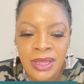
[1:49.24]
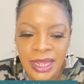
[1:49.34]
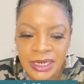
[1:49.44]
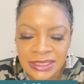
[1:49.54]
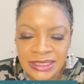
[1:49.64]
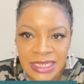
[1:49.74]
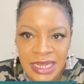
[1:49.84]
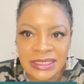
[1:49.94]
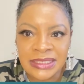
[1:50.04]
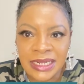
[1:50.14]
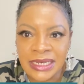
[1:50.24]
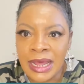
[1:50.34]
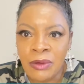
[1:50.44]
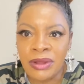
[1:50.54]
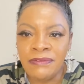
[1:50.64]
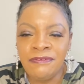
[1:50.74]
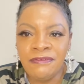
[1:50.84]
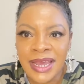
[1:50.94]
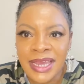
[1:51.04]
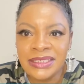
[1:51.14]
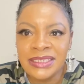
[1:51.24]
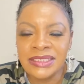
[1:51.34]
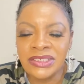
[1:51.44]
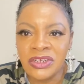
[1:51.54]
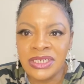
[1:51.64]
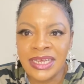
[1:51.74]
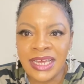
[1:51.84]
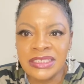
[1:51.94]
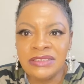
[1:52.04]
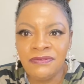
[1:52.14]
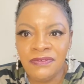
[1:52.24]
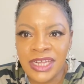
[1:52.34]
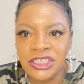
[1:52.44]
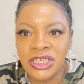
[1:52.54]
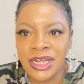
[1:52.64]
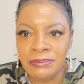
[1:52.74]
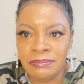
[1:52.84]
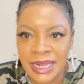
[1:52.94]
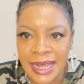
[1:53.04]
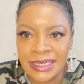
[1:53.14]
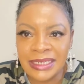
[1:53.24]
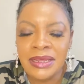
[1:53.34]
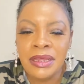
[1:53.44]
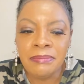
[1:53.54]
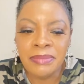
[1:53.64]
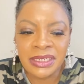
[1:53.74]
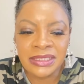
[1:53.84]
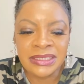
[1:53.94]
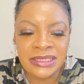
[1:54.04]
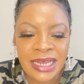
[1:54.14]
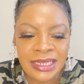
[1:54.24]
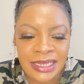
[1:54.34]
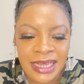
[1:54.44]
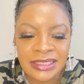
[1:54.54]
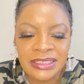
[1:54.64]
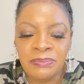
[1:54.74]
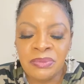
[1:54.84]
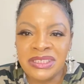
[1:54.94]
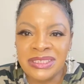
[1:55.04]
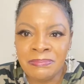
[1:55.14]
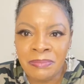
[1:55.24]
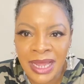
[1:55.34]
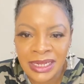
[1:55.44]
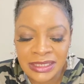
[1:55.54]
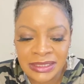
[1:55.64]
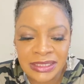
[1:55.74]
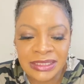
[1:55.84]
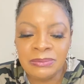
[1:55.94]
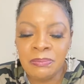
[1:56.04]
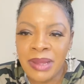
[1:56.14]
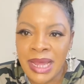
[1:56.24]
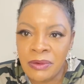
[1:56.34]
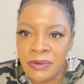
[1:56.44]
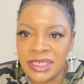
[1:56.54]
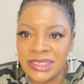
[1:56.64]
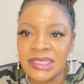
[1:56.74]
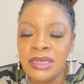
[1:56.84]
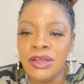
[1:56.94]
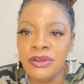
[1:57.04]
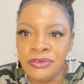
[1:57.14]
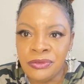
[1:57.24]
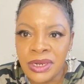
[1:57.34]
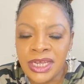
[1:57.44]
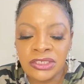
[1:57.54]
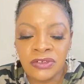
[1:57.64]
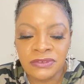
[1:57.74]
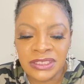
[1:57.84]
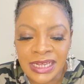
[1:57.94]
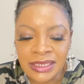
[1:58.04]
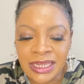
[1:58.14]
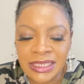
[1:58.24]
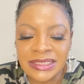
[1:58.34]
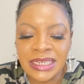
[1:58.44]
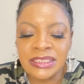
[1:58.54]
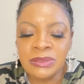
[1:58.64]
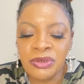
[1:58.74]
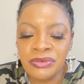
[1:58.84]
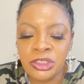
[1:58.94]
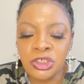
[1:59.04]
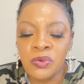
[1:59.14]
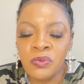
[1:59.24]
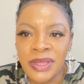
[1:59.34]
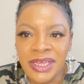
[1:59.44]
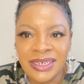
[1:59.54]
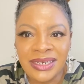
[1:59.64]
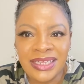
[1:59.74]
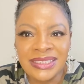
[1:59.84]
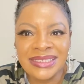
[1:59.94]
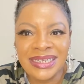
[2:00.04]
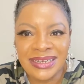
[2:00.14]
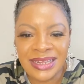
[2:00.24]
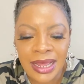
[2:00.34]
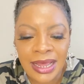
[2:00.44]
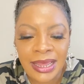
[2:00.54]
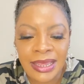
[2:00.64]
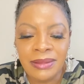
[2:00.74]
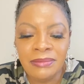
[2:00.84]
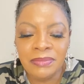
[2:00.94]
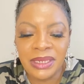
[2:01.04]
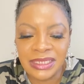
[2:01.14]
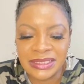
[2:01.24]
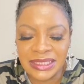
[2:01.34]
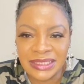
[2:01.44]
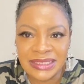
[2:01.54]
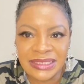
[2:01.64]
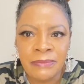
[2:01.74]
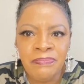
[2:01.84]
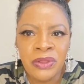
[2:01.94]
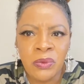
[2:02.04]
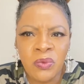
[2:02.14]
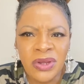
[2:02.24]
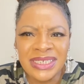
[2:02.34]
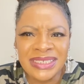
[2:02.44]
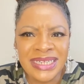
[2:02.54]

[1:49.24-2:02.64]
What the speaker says: and it says that our fight is not against flesh and blood, but it is against the principalities, powers, rulers of darkness, and spiritual wickedness in high places. What does